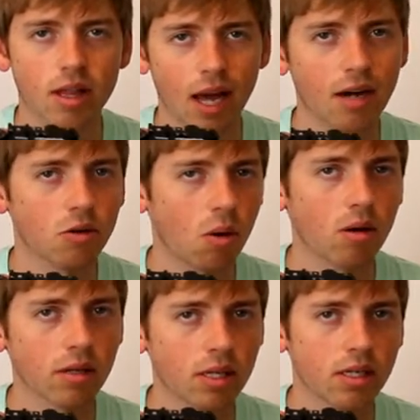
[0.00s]
that
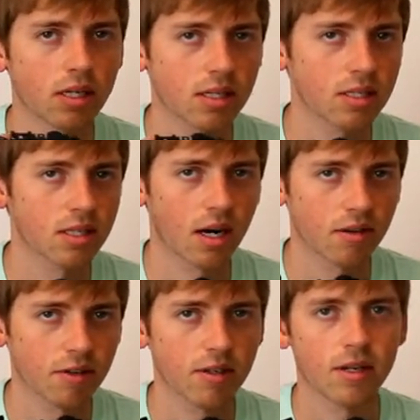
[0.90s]
quality inside
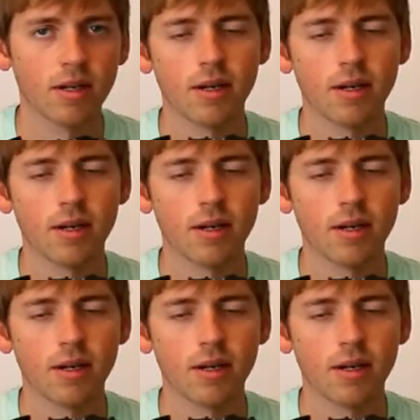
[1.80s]
of it.